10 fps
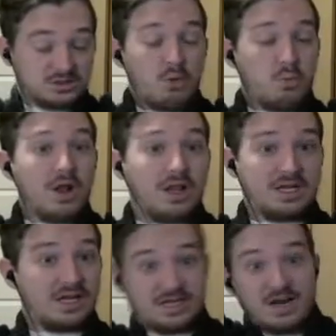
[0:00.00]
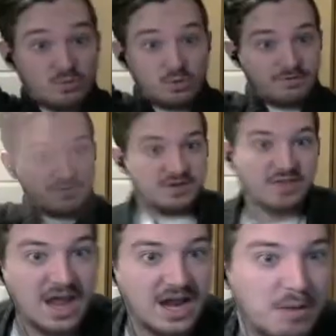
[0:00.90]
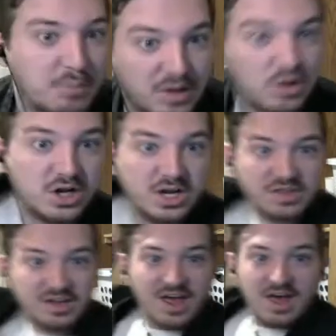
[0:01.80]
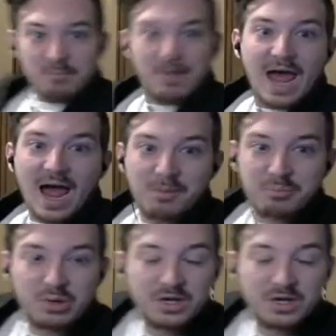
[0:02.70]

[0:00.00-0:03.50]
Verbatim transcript: really, I never would have figured that out by looking at the damn map.